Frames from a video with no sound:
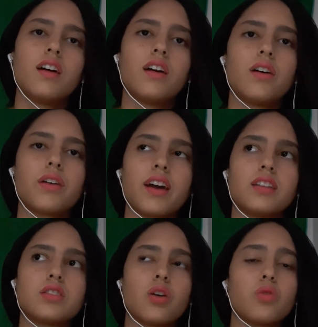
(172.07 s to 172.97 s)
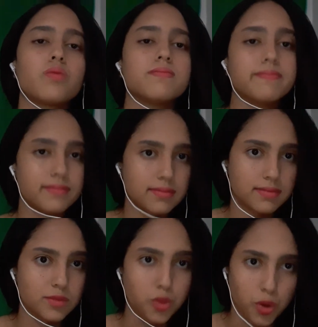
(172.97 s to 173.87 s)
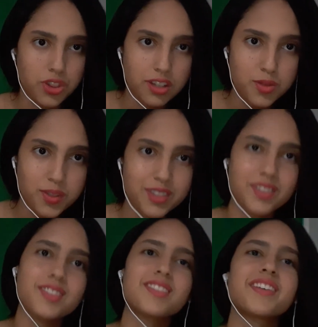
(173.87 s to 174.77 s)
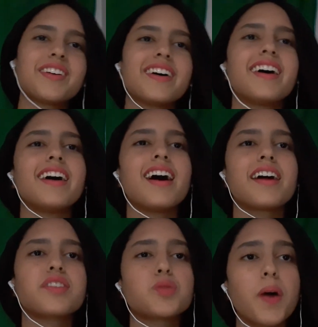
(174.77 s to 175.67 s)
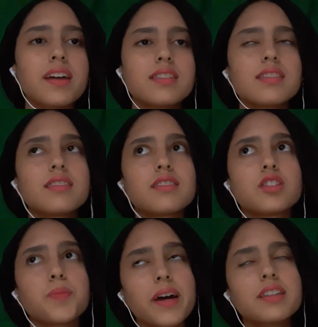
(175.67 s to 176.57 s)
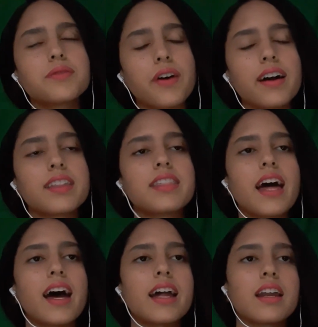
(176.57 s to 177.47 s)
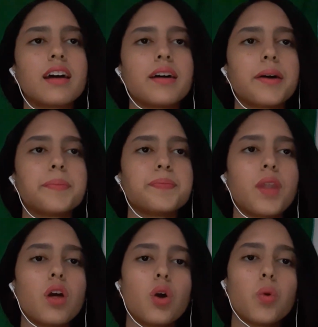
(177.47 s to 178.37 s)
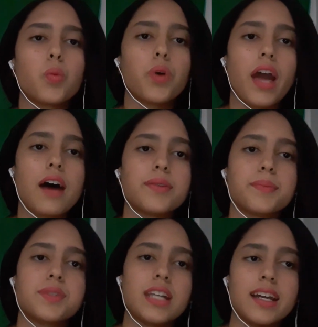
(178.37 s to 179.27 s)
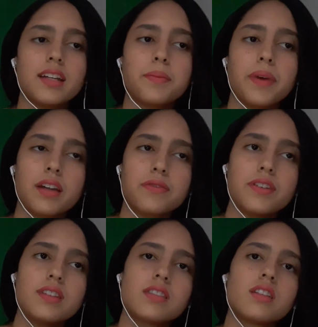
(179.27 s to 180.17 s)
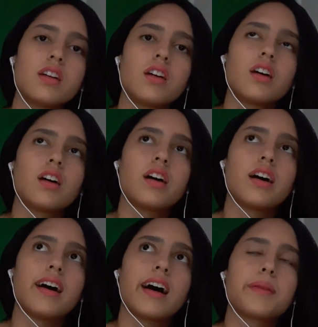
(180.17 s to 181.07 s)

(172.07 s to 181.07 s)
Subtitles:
Okay, so for these reasons, despite the fact that we have obtained benefits, I